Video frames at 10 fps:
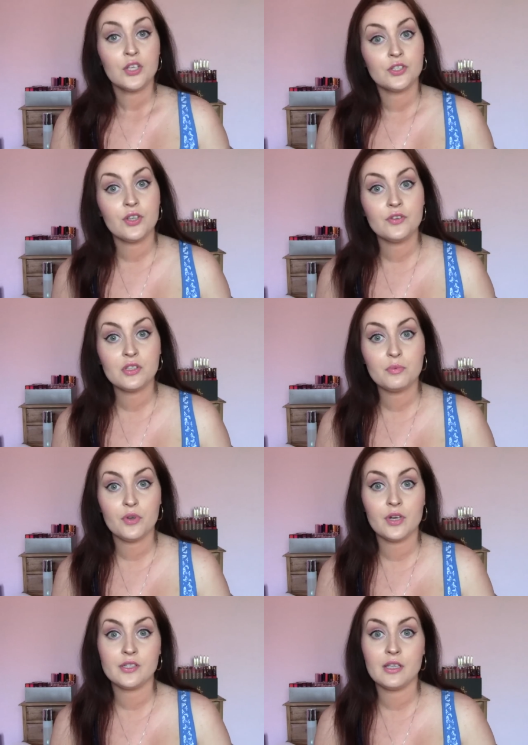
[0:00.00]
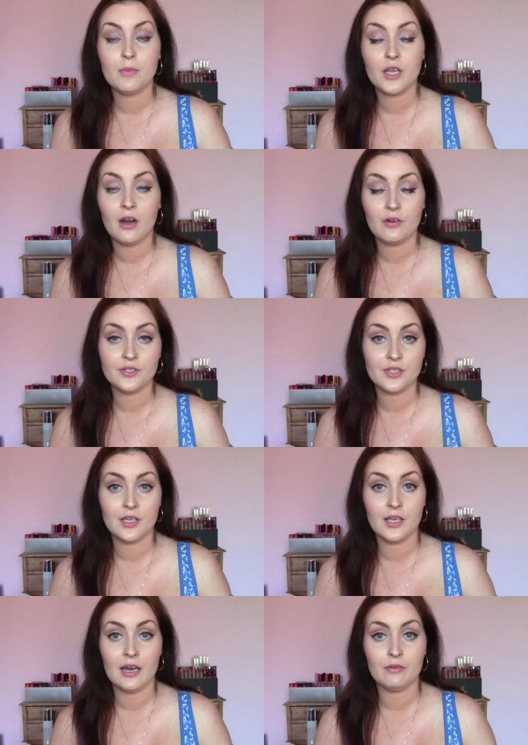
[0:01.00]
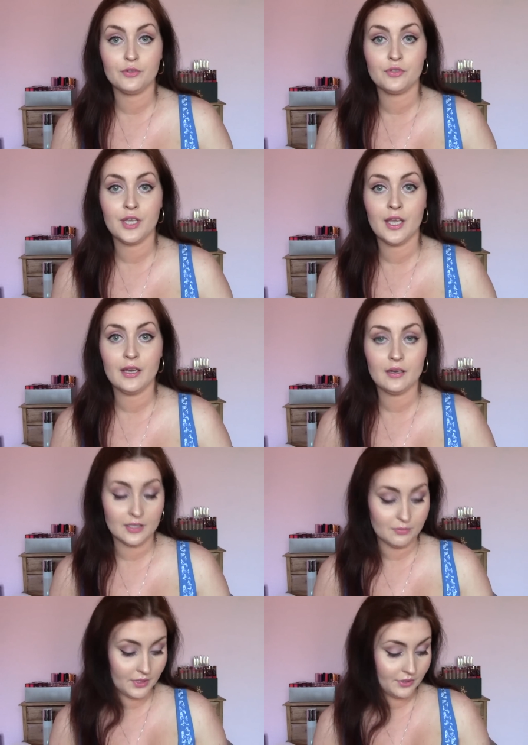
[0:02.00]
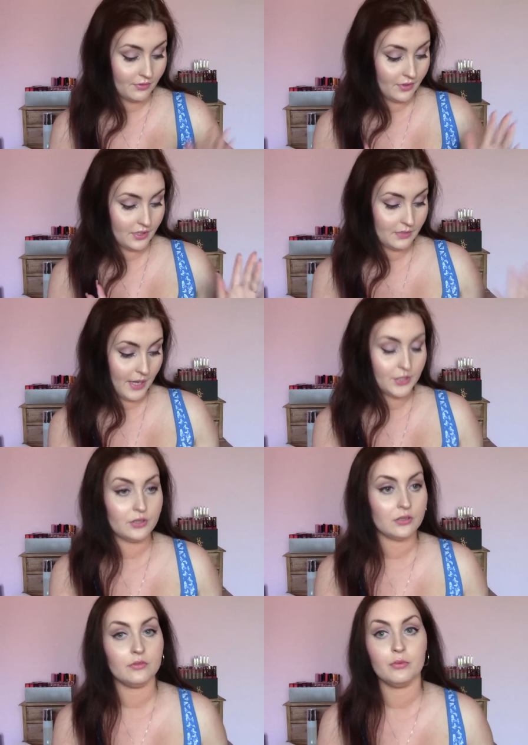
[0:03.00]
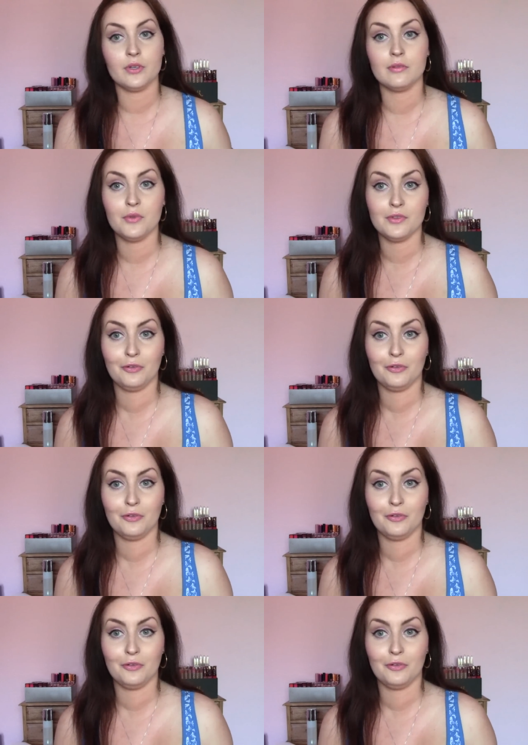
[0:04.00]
So those are the products in my current skincare routine, as well as throwing the spatula of one of them on